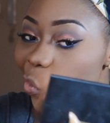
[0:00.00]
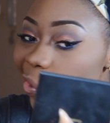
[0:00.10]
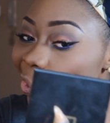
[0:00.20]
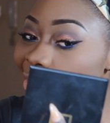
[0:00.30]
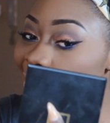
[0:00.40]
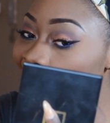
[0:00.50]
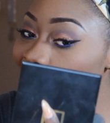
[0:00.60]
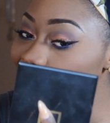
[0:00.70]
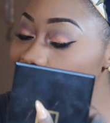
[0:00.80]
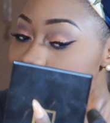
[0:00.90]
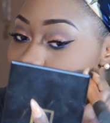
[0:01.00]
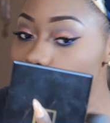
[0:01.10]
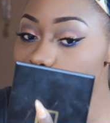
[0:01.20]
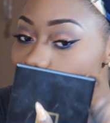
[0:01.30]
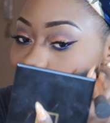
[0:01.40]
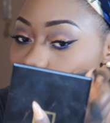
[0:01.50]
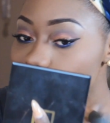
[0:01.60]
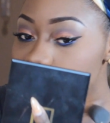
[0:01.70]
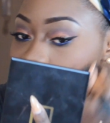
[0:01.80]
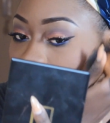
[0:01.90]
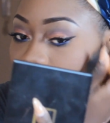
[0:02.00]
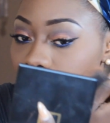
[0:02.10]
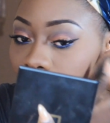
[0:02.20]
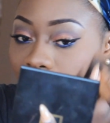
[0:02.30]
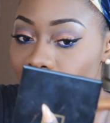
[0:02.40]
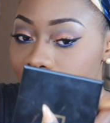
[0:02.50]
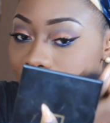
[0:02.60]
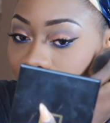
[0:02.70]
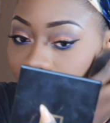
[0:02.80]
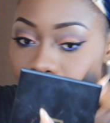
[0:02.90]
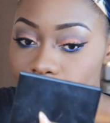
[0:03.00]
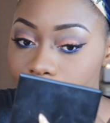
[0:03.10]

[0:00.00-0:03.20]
blending in the contour that I did.